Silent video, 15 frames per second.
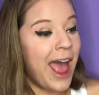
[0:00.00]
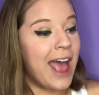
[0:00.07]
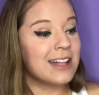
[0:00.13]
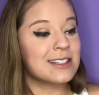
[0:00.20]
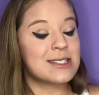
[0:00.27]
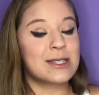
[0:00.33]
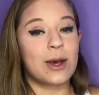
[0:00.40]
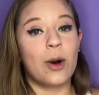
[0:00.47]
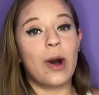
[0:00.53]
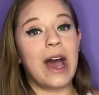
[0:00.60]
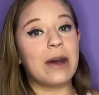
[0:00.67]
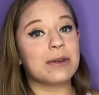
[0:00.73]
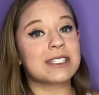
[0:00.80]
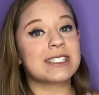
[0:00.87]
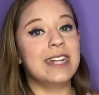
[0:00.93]
And so
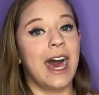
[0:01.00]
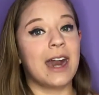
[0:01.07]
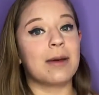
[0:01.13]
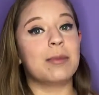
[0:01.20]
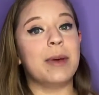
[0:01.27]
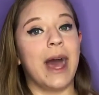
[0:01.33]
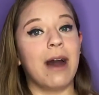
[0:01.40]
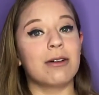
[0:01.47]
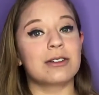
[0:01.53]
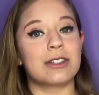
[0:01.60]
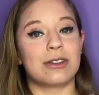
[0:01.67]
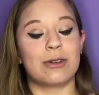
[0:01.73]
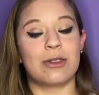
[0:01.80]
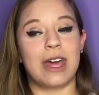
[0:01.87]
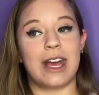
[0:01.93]
I was not about
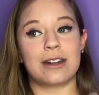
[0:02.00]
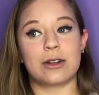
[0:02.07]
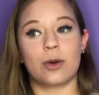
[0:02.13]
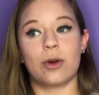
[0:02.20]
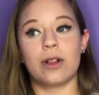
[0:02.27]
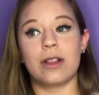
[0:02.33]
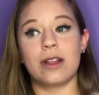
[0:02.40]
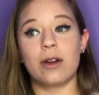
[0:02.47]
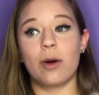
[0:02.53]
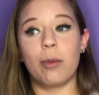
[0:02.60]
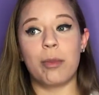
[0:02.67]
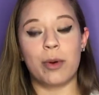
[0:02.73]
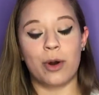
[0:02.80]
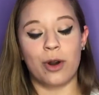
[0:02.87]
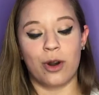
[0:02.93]
to do that to a
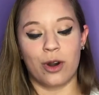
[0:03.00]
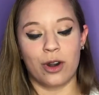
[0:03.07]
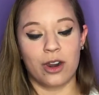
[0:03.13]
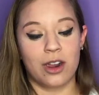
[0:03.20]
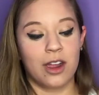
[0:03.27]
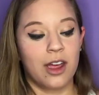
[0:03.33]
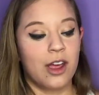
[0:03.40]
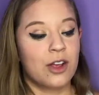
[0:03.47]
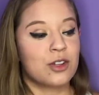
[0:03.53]
little bird.